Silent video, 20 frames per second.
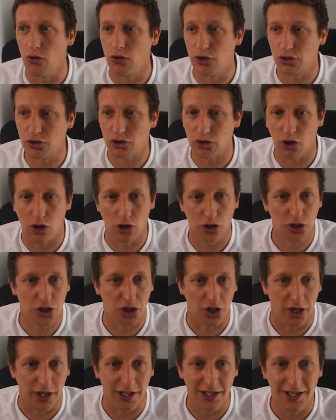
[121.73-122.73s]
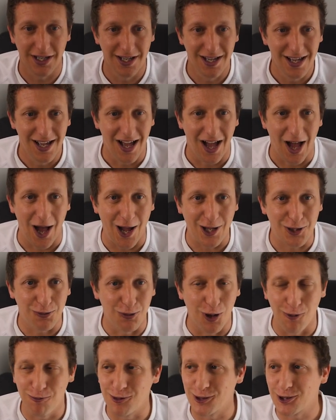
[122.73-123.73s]
the score sheet to
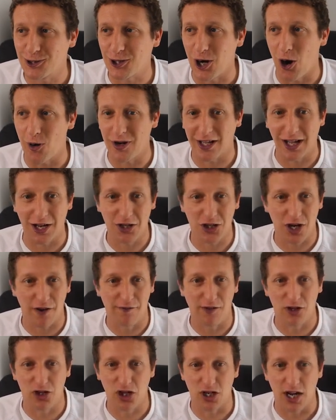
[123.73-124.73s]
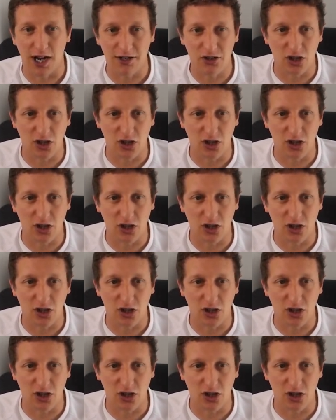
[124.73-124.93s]
open the scoring against Sheffield United.